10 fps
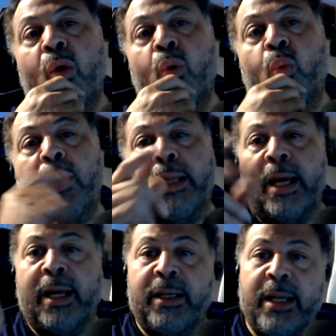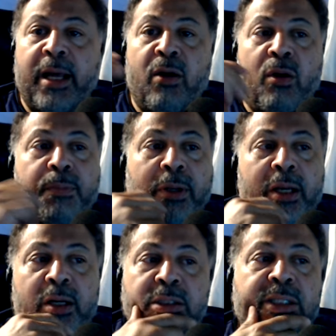We got now a
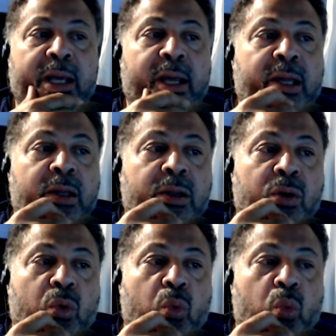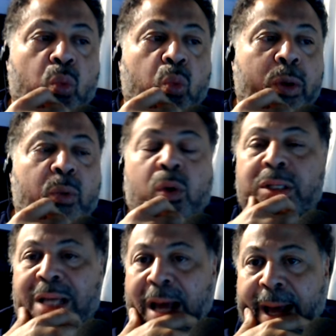player saying we were
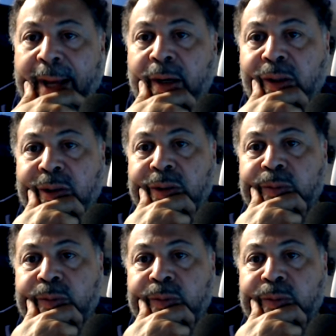tired.